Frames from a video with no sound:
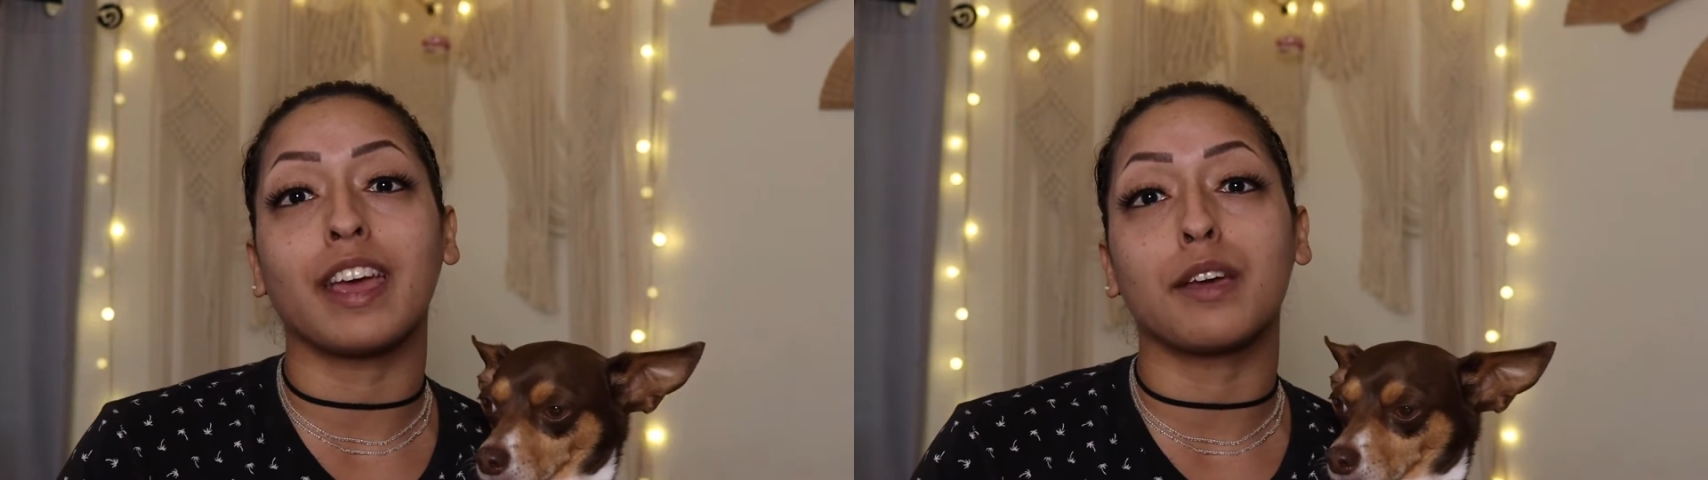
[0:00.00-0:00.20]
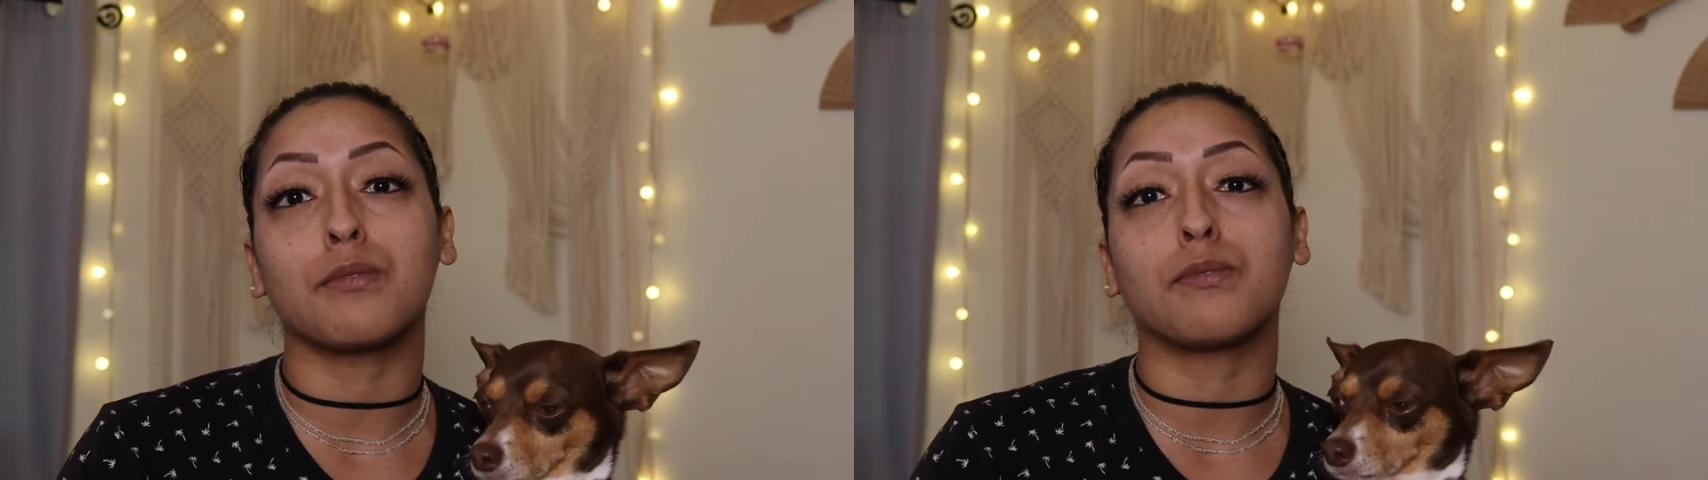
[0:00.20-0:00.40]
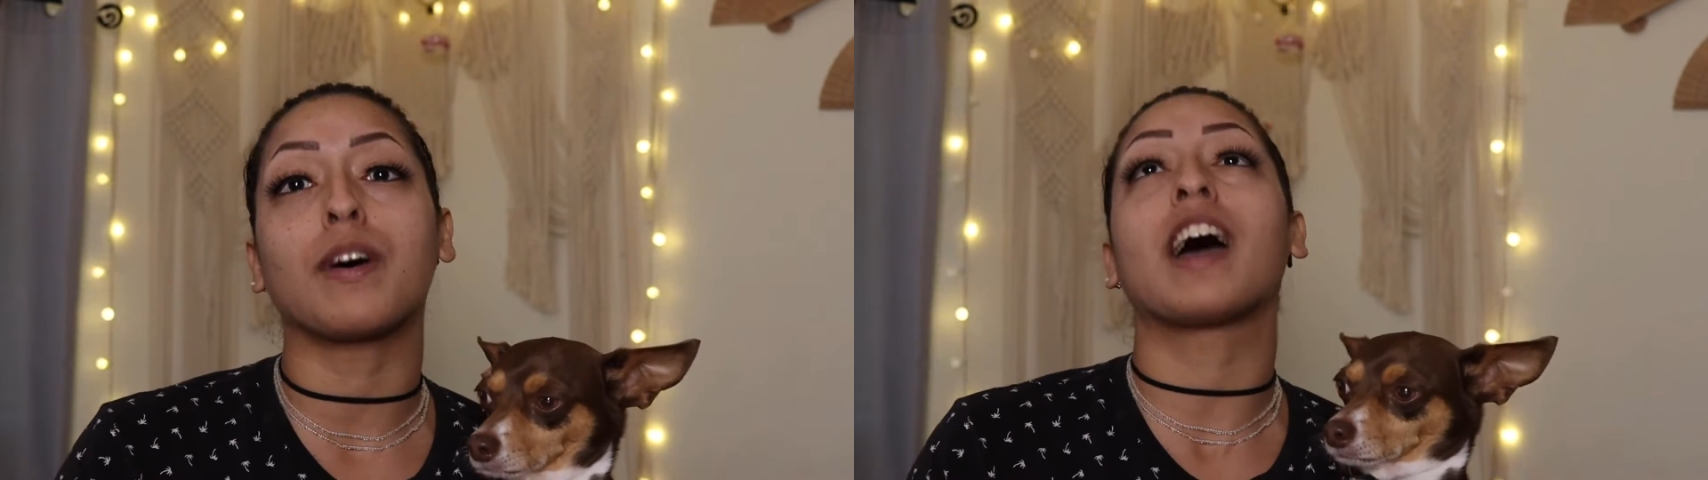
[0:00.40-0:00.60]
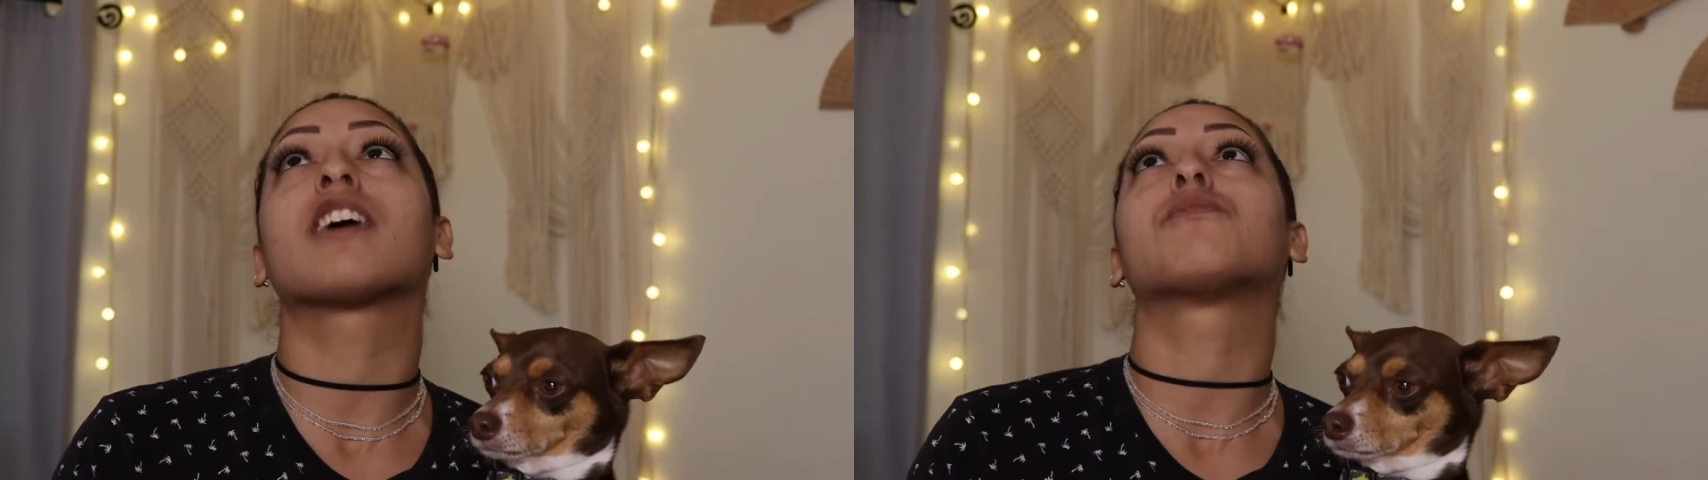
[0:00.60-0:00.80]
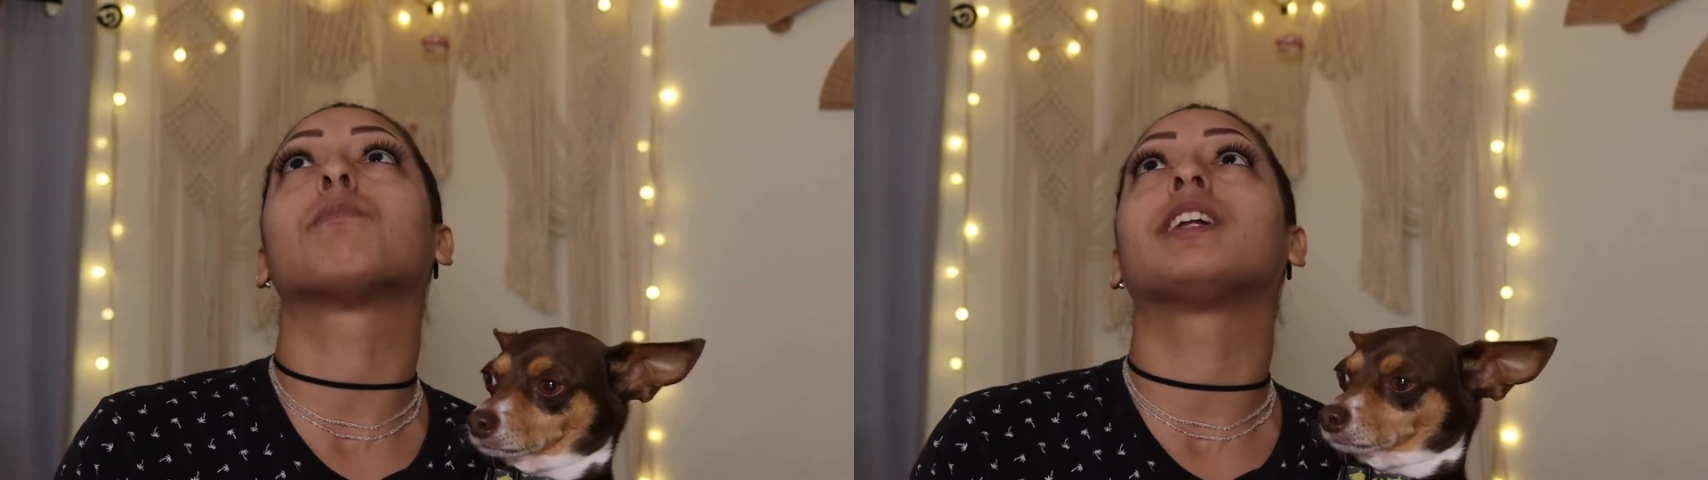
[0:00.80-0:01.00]
a
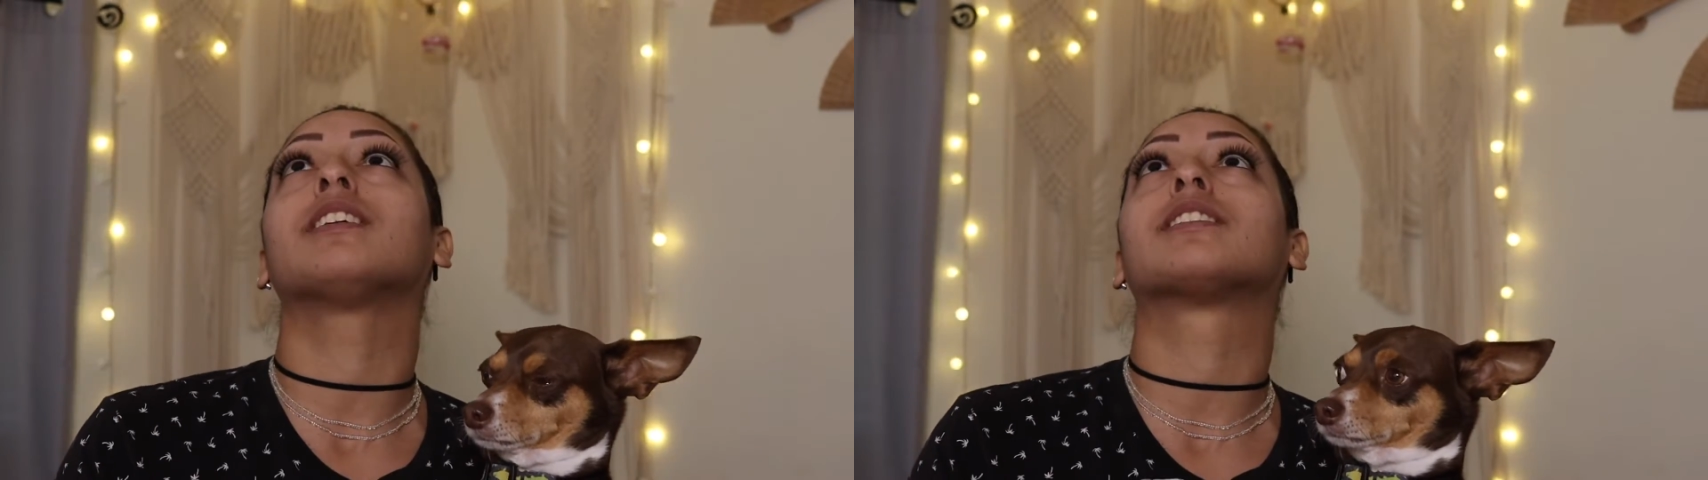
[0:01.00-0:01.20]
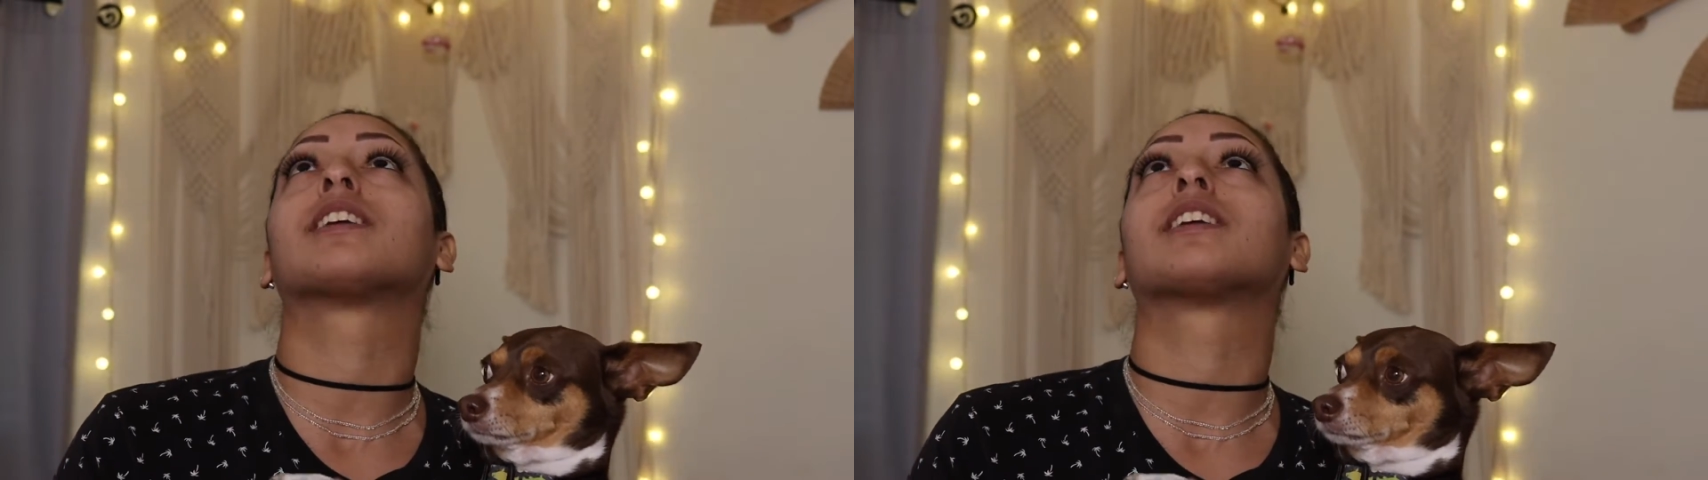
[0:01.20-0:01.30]
5-minute